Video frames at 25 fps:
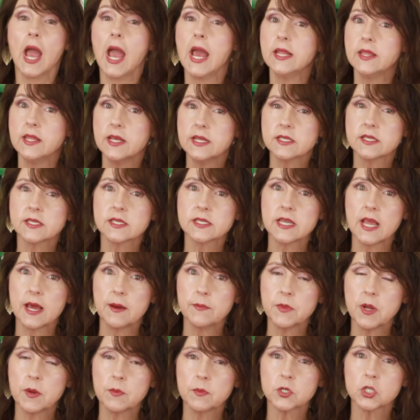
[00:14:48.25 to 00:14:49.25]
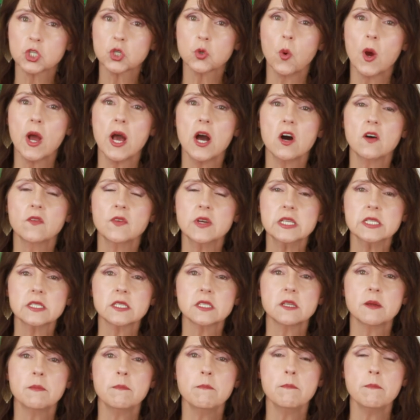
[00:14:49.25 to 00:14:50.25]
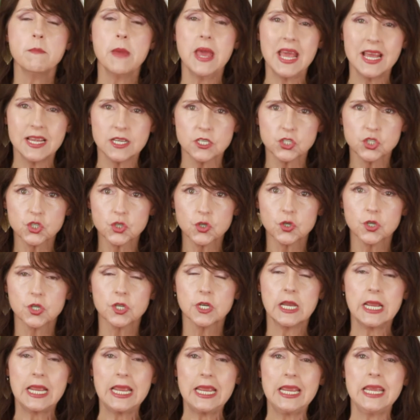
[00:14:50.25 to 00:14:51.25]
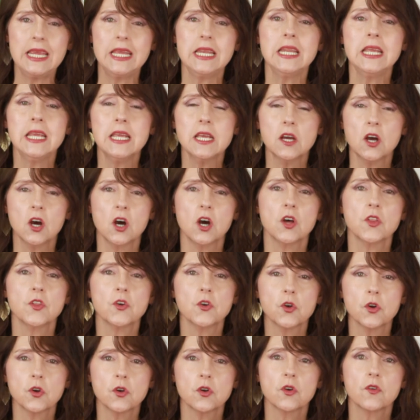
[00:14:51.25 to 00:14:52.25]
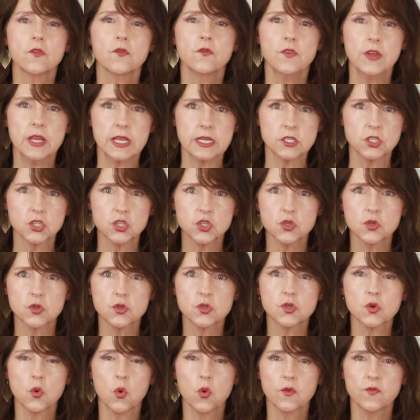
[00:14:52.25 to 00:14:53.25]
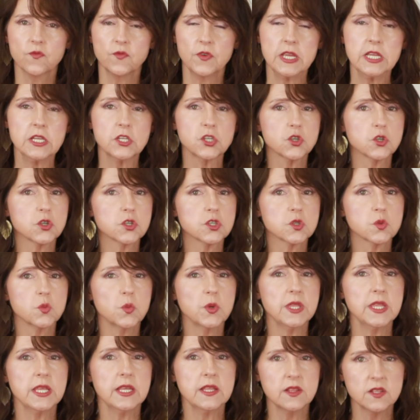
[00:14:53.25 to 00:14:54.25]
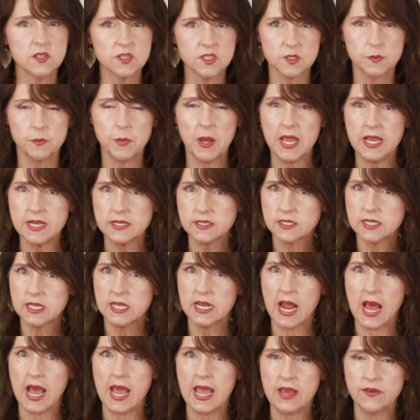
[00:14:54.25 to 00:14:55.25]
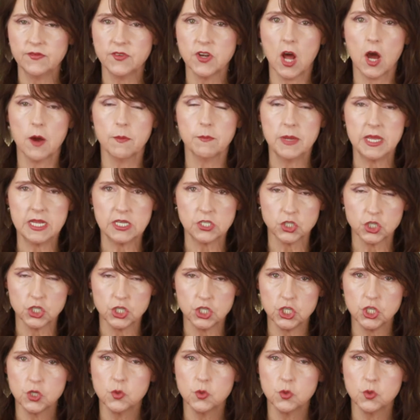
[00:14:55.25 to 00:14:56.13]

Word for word: And then step number 12 is to measure any other fixtures or features within the space that I have not mentioned.